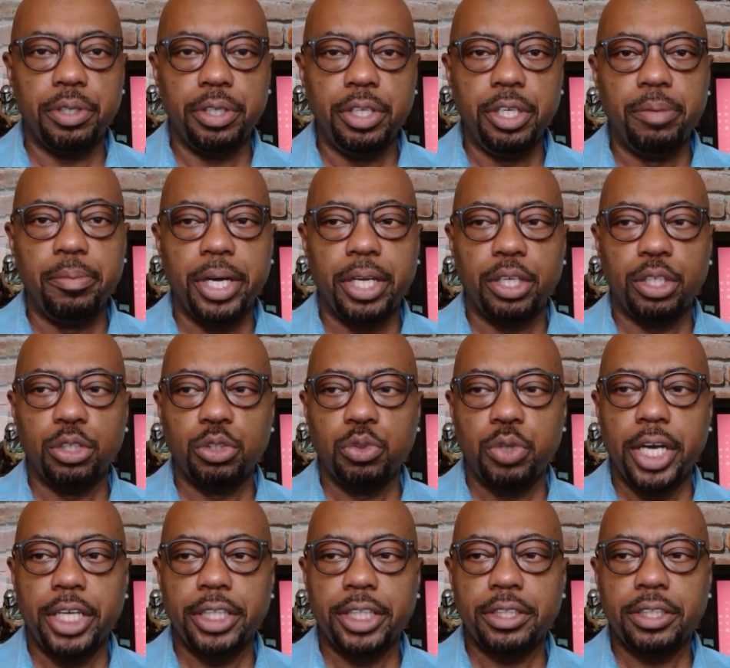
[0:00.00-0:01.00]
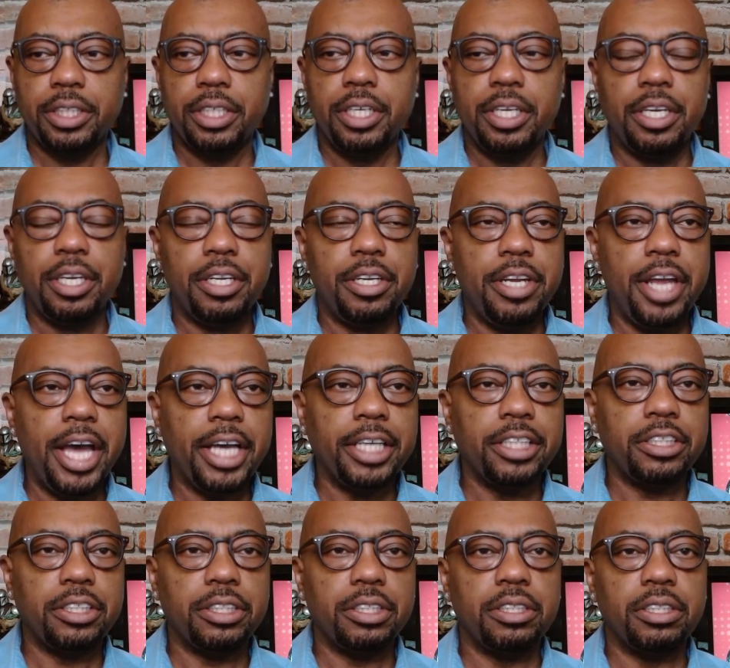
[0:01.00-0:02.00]
email address.
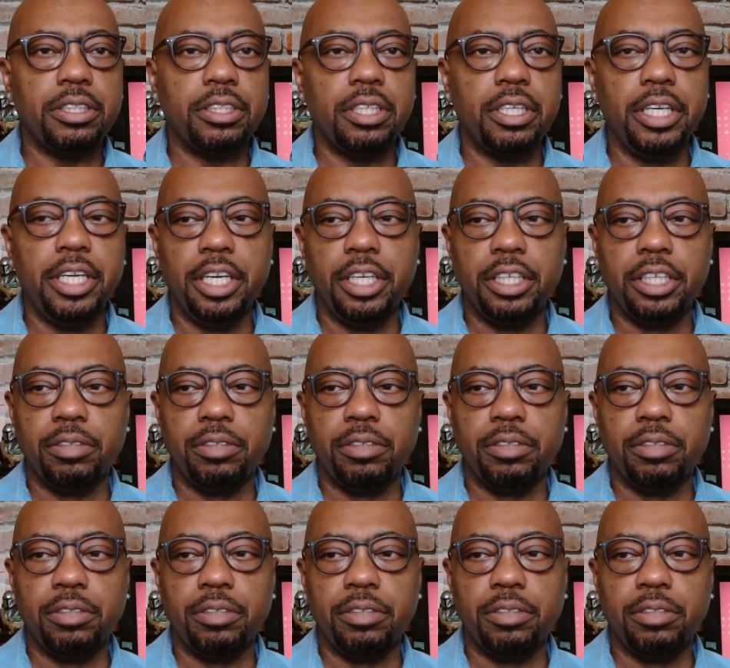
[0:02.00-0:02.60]
Next is